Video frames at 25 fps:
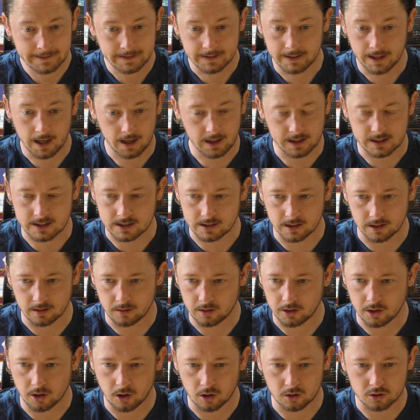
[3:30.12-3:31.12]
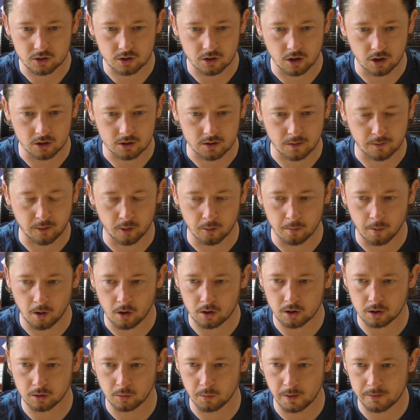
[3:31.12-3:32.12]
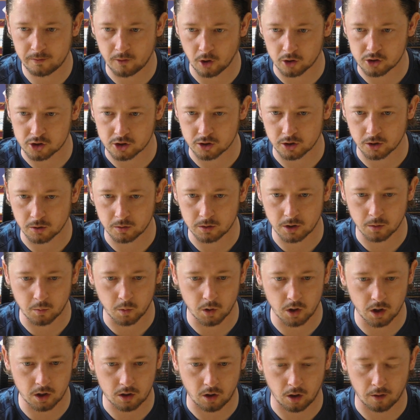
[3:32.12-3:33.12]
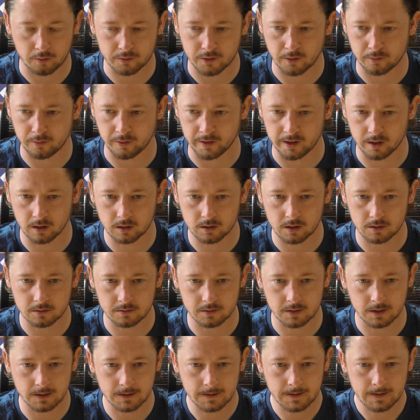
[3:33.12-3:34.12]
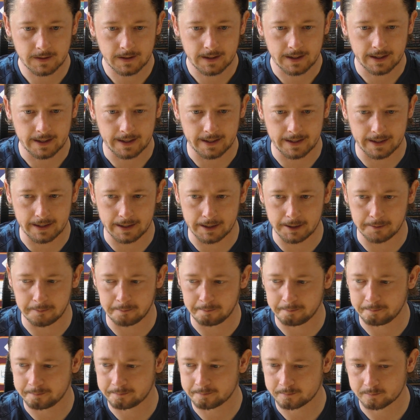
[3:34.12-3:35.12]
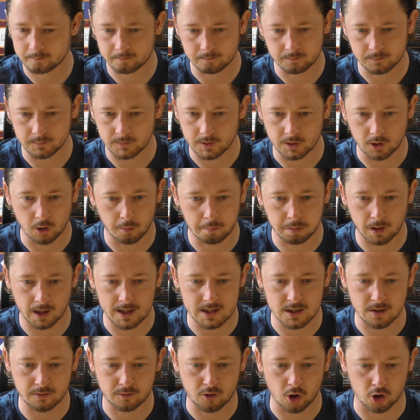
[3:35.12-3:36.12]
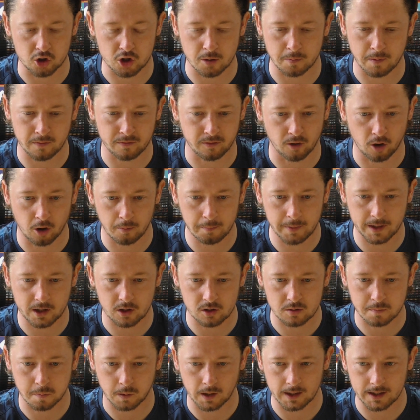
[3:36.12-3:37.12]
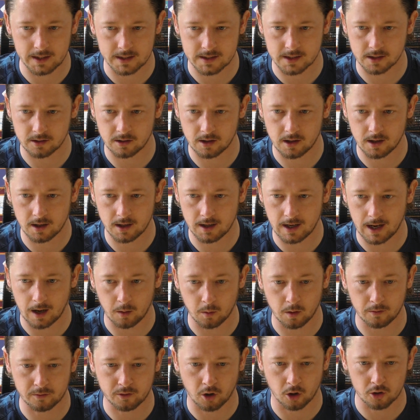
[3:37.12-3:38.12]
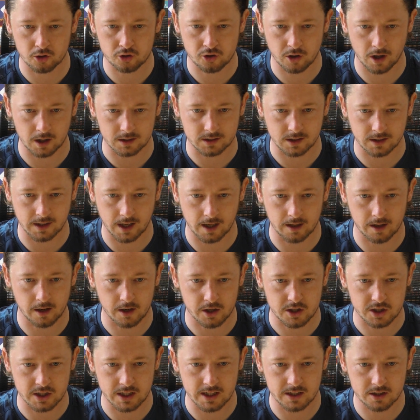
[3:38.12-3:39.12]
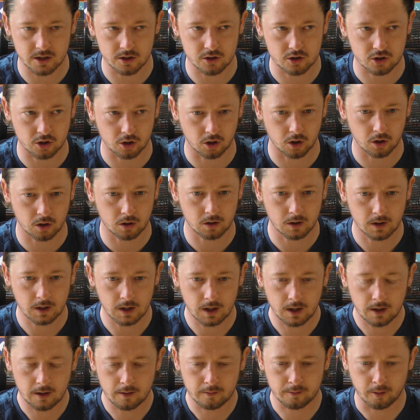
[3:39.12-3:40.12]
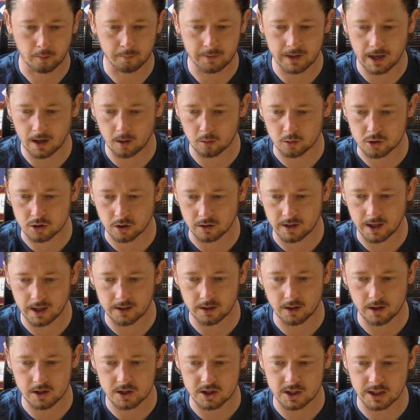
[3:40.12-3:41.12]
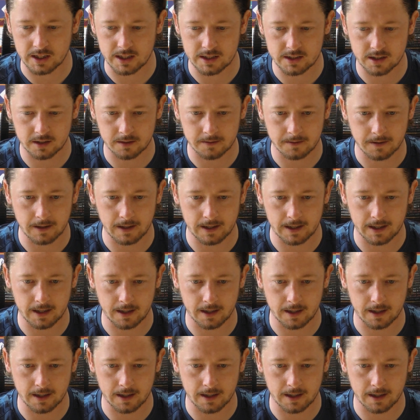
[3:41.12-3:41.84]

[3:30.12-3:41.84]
Yeah, it's, you know, as a football club, we've got to do the work off the field, and you know, players have got to perform because players are out of contract at the end of the season. So from now till the end of the season,